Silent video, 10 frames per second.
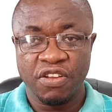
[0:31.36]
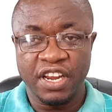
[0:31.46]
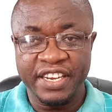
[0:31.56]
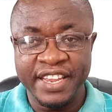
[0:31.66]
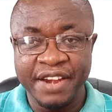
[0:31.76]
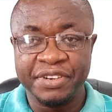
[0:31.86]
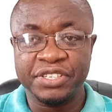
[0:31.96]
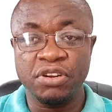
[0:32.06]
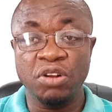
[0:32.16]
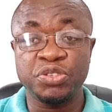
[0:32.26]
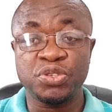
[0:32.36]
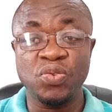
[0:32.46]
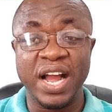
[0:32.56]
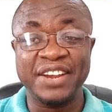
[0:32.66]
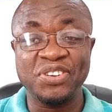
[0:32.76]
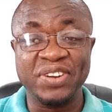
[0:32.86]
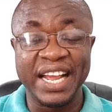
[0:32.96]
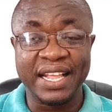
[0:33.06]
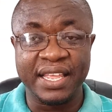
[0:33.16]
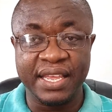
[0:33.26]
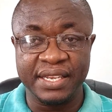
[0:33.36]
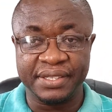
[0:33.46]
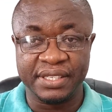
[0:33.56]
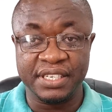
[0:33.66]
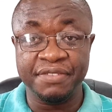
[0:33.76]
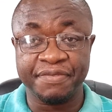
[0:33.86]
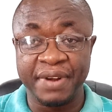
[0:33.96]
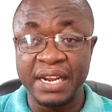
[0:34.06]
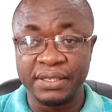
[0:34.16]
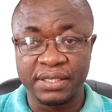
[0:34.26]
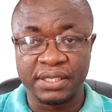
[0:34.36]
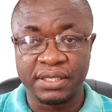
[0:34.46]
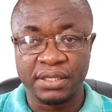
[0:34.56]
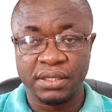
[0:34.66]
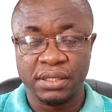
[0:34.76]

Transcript: there is also another case in France